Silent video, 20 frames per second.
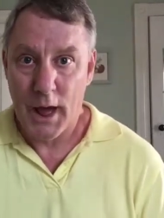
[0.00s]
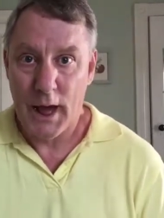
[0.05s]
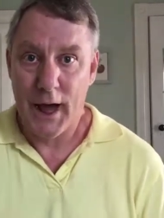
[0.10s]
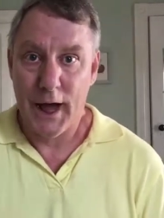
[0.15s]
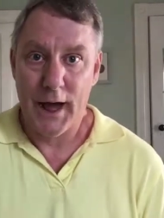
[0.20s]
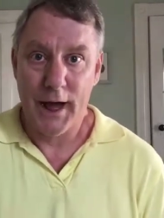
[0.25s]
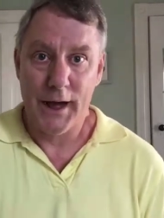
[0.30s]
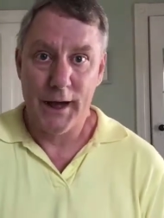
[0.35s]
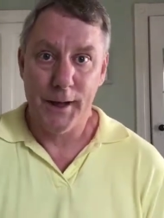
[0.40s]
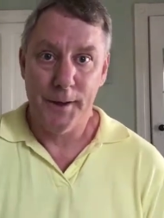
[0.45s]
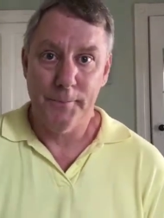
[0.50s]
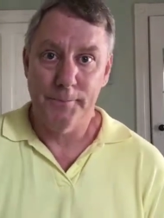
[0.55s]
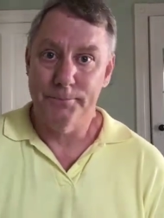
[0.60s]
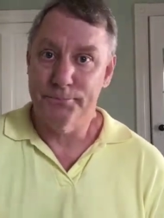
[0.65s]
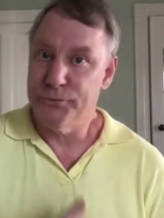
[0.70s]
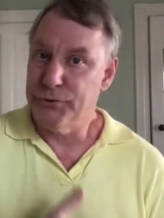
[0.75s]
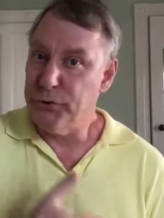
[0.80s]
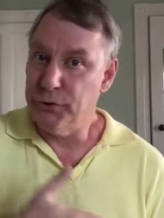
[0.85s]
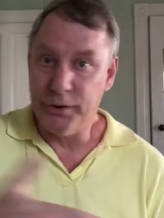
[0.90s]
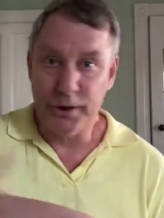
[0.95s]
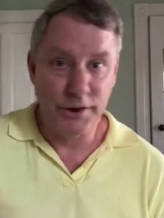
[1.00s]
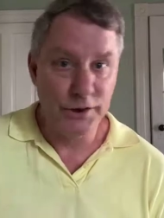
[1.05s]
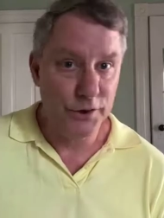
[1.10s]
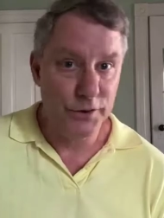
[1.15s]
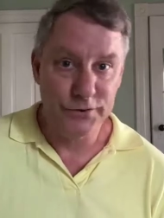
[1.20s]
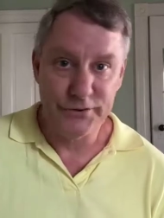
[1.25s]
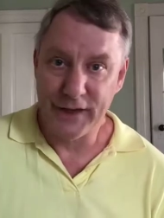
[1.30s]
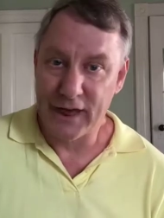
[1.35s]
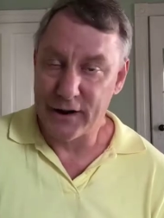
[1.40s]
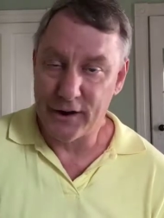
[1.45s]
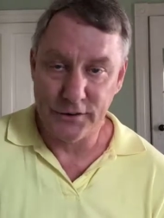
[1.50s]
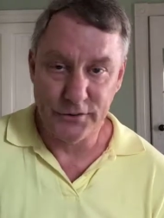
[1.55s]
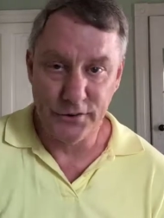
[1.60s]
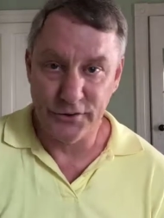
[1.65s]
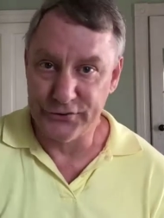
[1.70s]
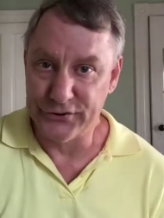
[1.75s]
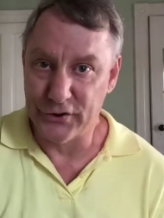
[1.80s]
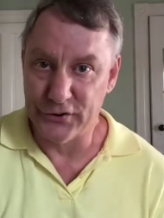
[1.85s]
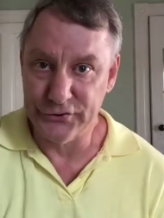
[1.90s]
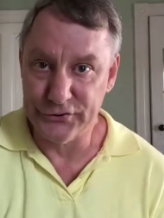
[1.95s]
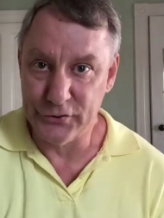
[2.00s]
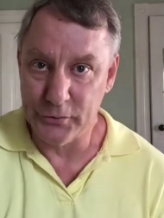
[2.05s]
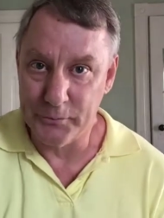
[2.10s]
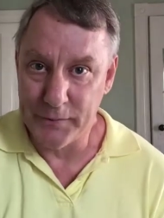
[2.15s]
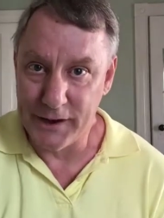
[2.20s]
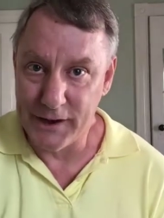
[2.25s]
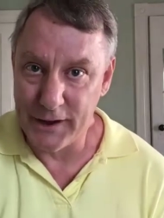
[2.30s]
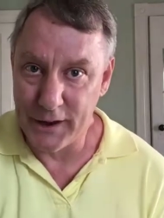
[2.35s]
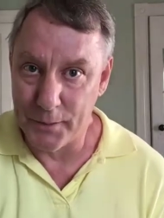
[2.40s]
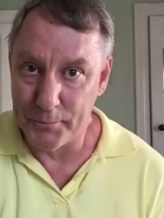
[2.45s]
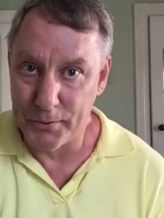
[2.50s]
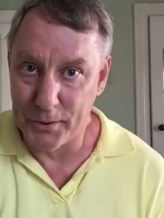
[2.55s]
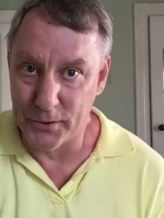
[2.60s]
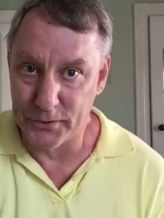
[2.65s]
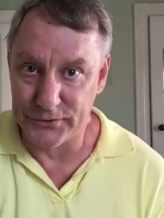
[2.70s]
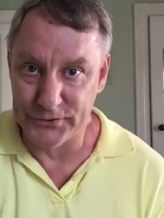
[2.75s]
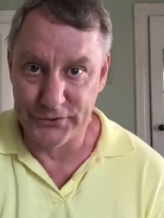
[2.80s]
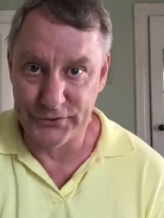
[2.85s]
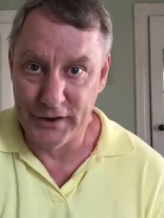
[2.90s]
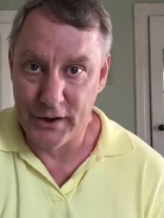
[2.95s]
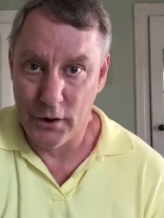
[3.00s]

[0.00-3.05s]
you can use that on your social media posts.